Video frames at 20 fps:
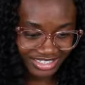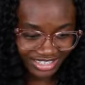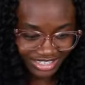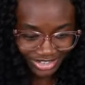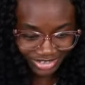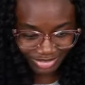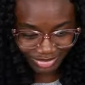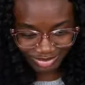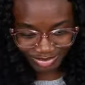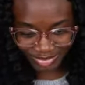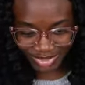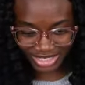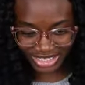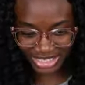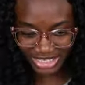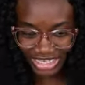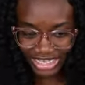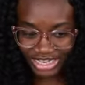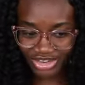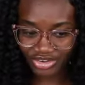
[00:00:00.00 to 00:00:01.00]
like a
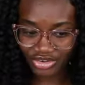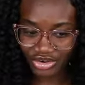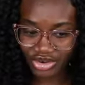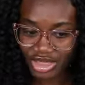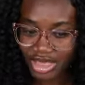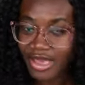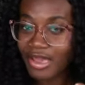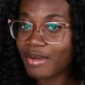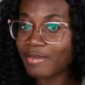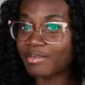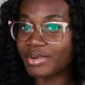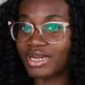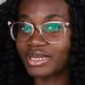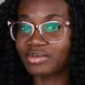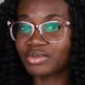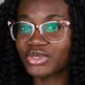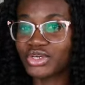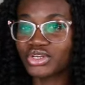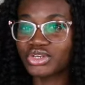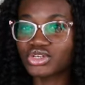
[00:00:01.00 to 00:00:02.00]
big hair, but
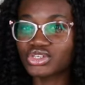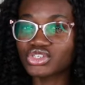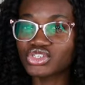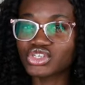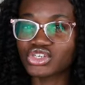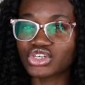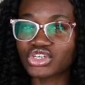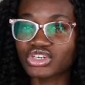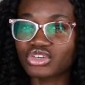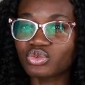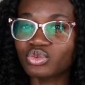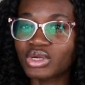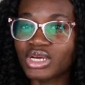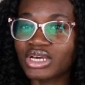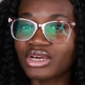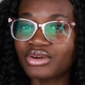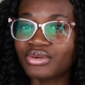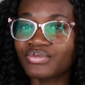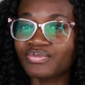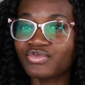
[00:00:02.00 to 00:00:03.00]
I'm gonna turn
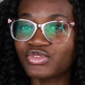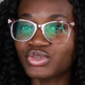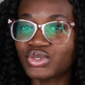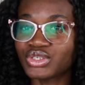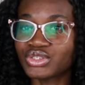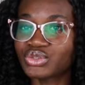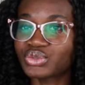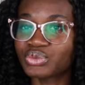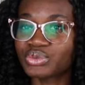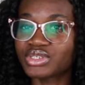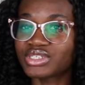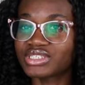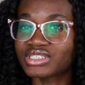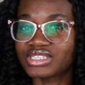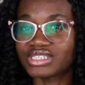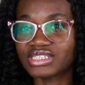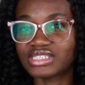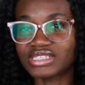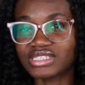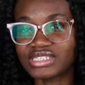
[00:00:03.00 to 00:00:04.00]
around, do a
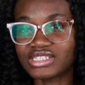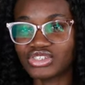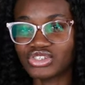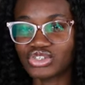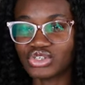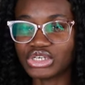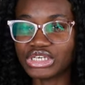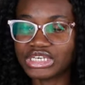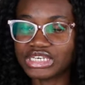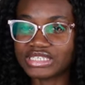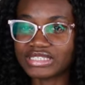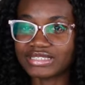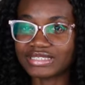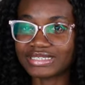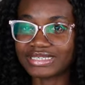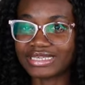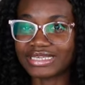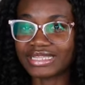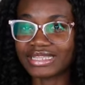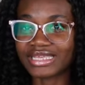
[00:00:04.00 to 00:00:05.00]
360 so you can
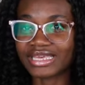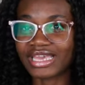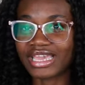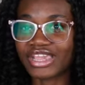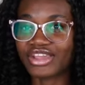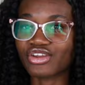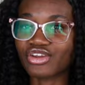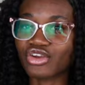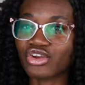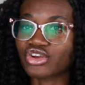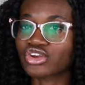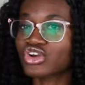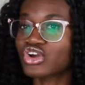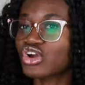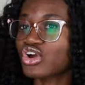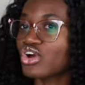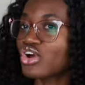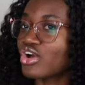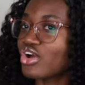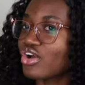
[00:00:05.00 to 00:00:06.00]
see the hair
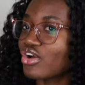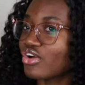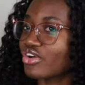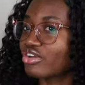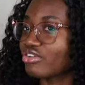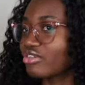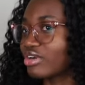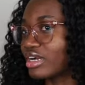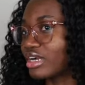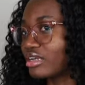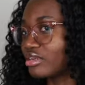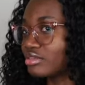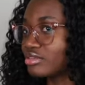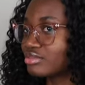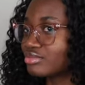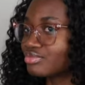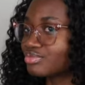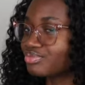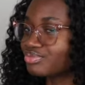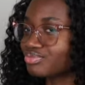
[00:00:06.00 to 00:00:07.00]
all around.